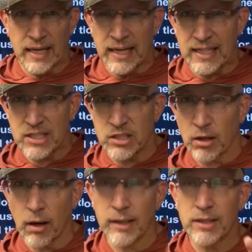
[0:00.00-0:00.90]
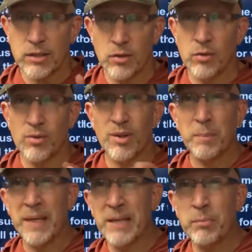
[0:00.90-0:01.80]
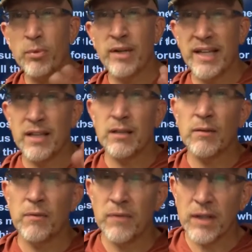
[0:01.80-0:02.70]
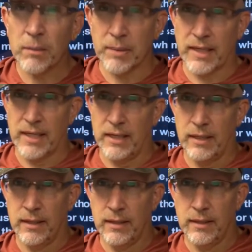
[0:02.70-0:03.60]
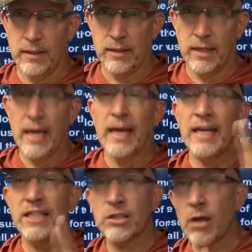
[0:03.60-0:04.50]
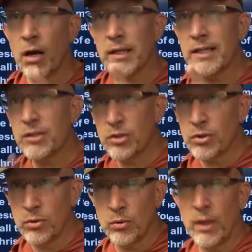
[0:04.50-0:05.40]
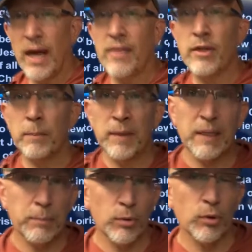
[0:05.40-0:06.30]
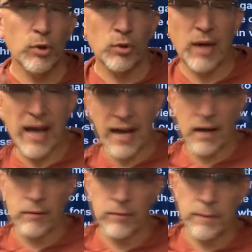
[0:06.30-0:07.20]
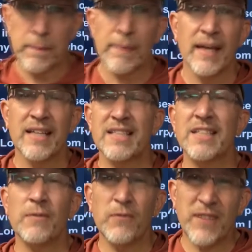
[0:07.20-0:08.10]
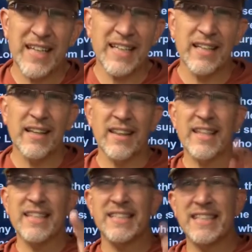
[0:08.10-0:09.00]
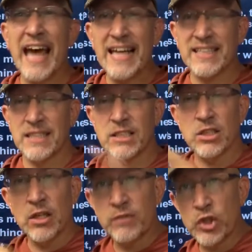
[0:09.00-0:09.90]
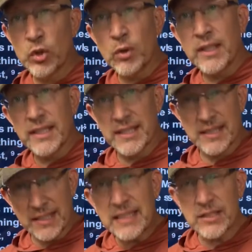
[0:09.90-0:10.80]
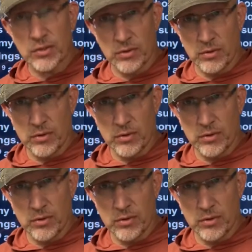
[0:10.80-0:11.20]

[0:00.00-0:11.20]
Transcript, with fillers: He's talking to the people in Philippi. He's talking to the people who have defeated the assassins of Julius Caesar.